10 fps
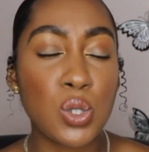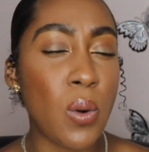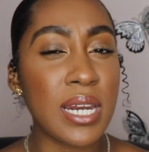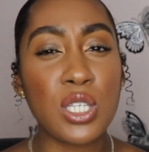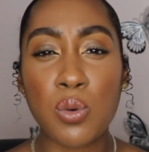
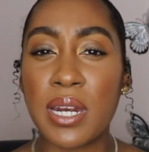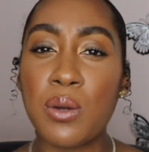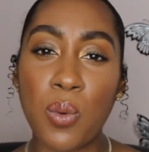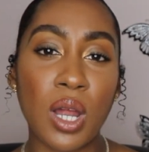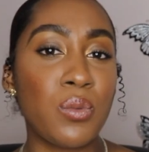
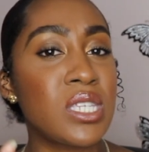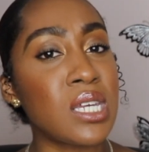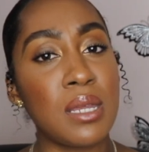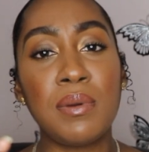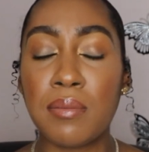2021 was
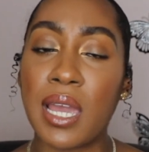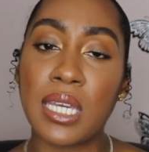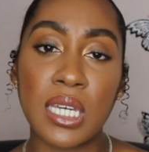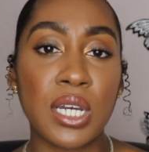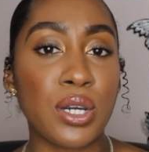going to be my
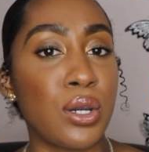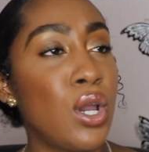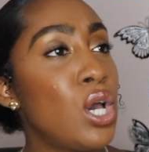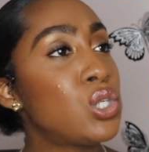year.